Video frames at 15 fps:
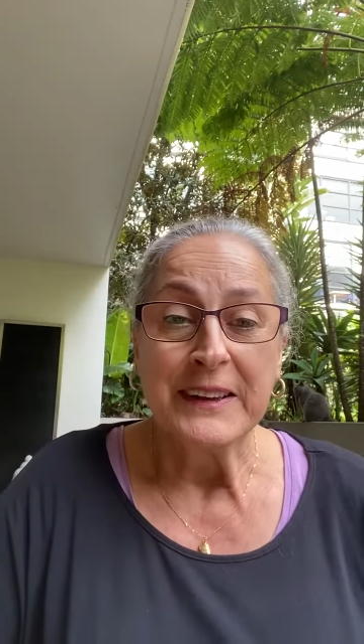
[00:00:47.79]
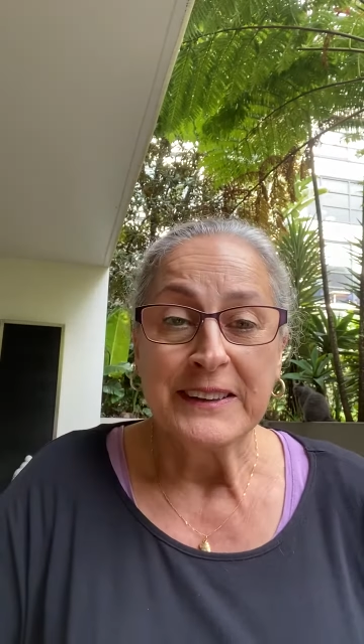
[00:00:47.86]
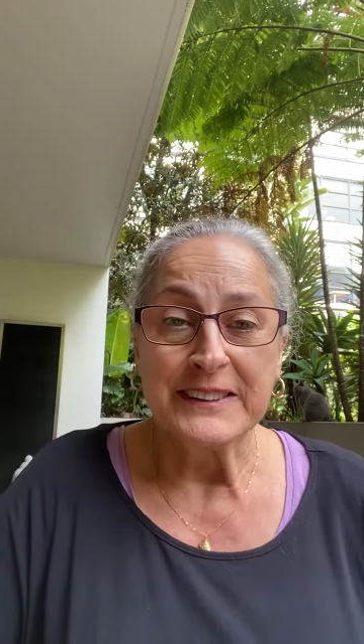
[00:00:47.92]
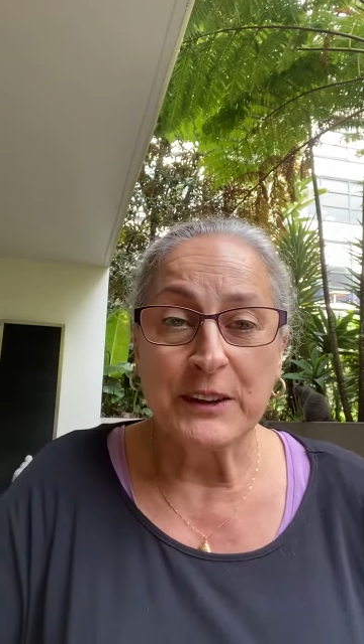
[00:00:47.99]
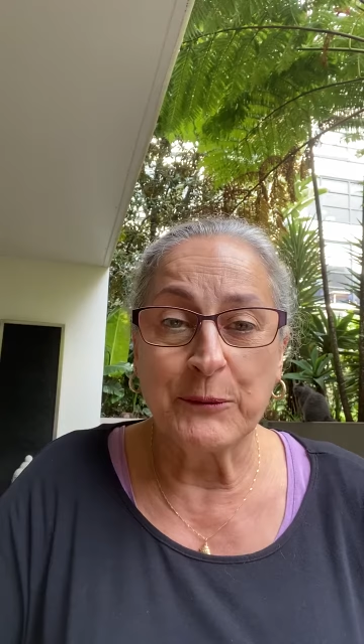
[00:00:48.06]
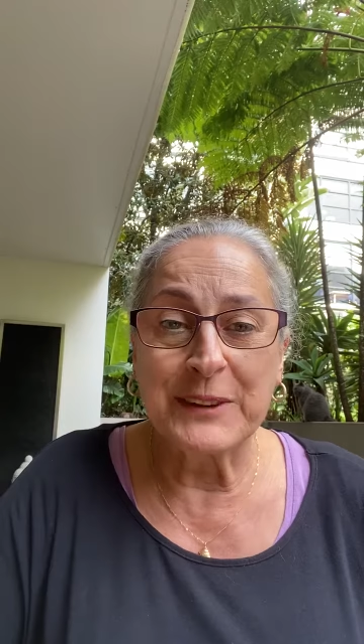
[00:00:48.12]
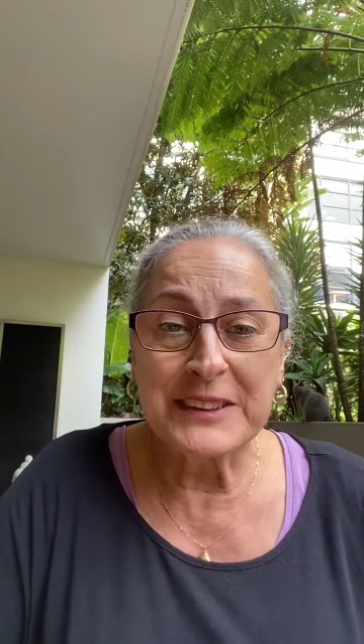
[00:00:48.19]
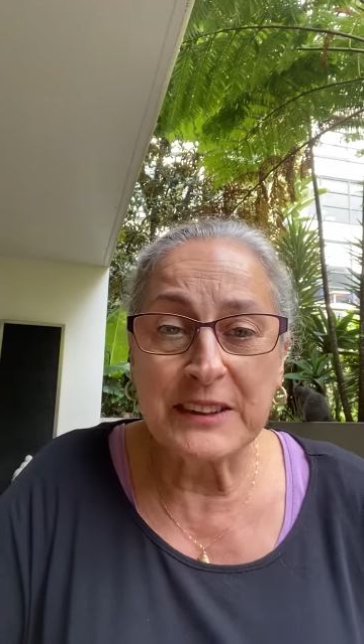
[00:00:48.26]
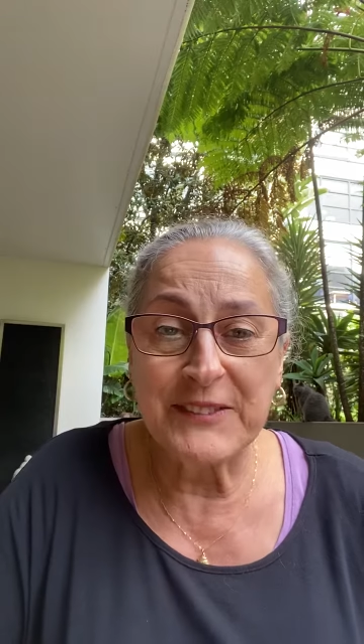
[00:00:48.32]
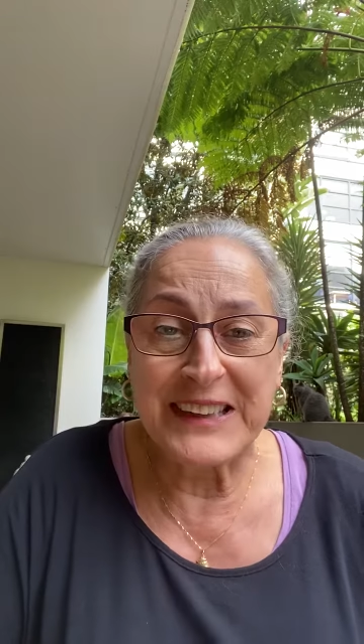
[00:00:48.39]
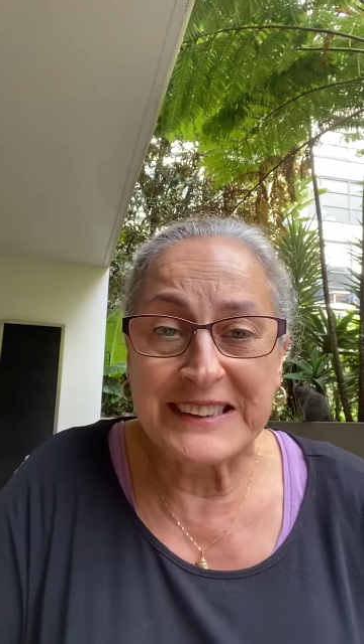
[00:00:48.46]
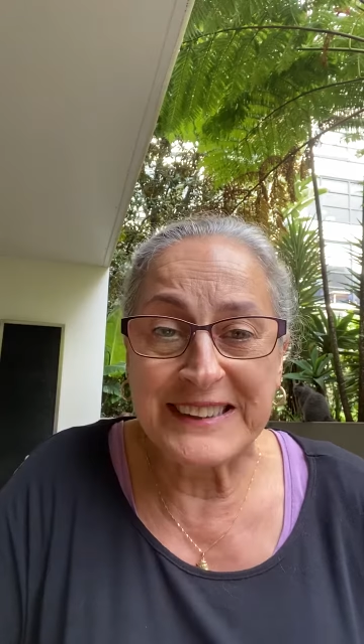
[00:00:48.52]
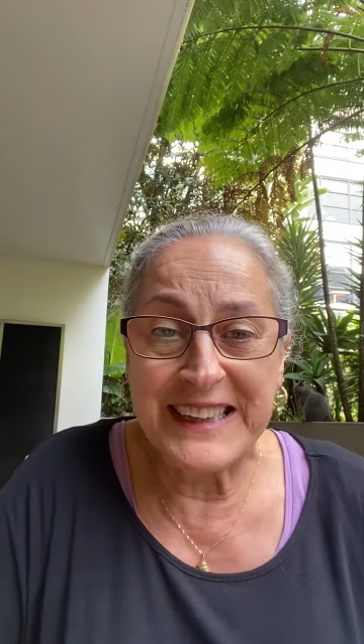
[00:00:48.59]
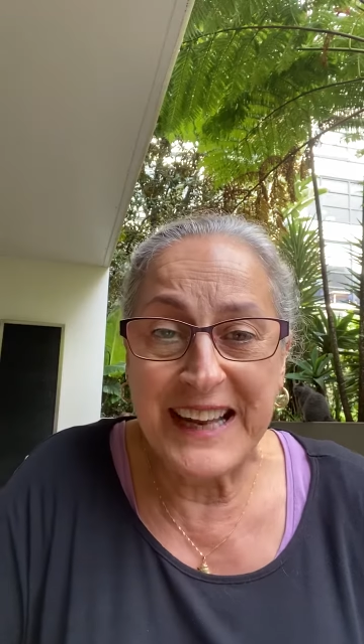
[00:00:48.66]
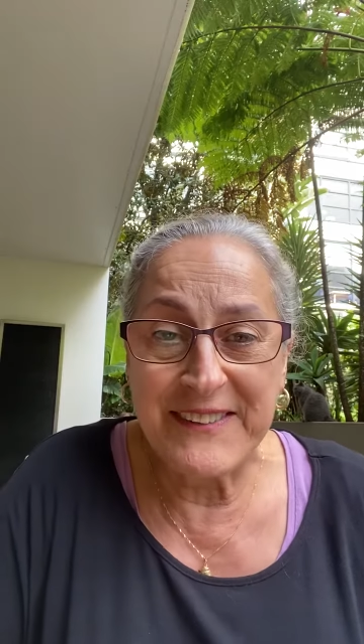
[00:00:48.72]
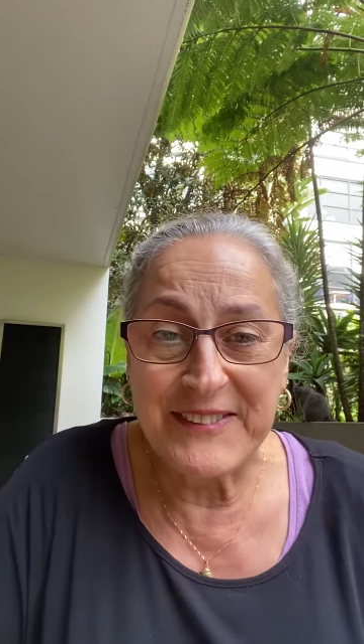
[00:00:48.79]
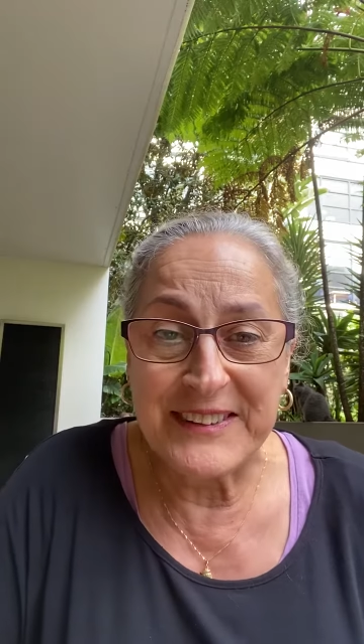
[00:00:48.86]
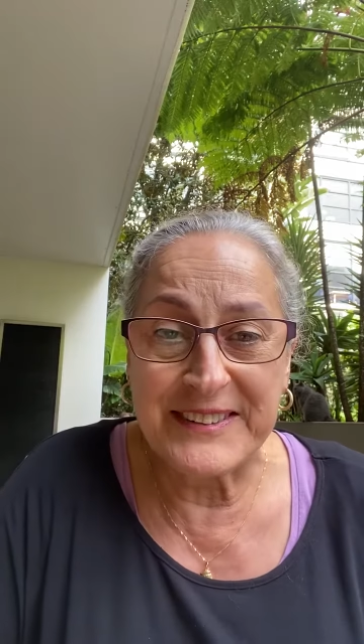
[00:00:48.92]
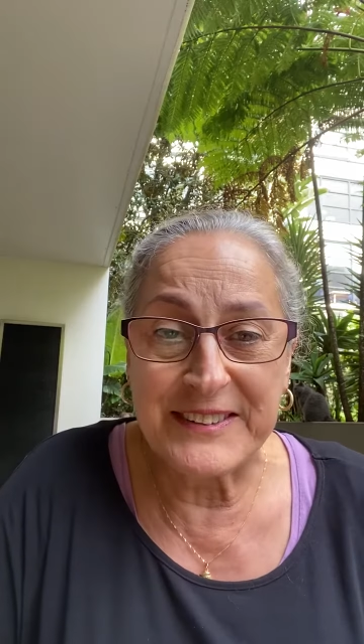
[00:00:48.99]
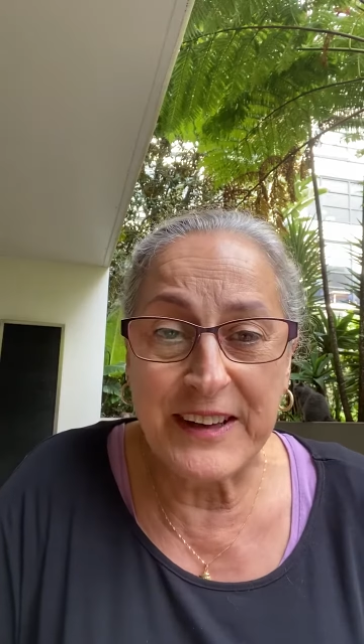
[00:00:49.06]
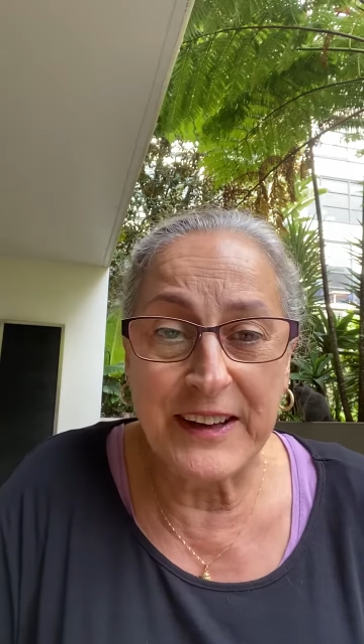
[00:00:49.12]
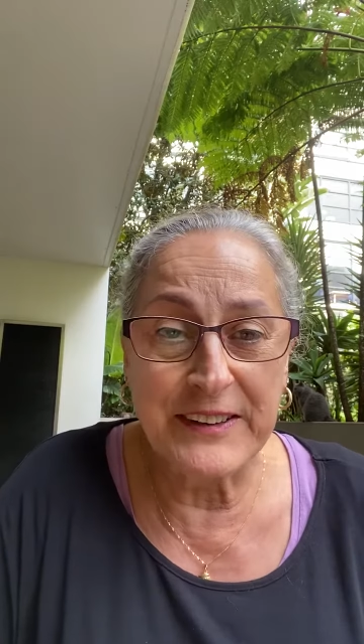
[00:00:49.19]
So once I've actually had
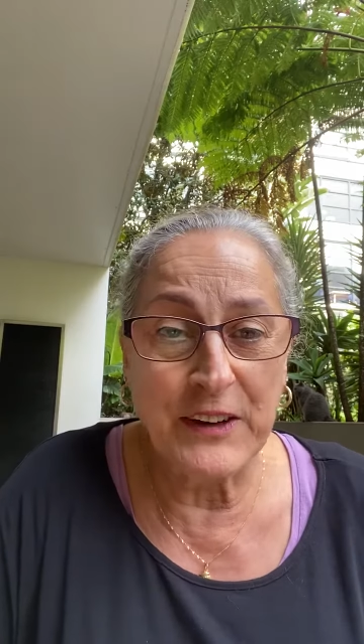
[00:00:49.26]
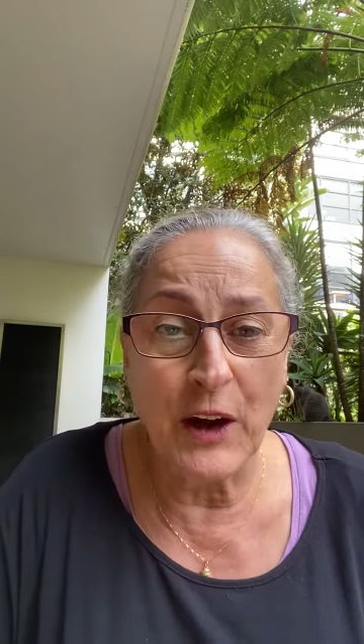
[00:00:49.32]
this done,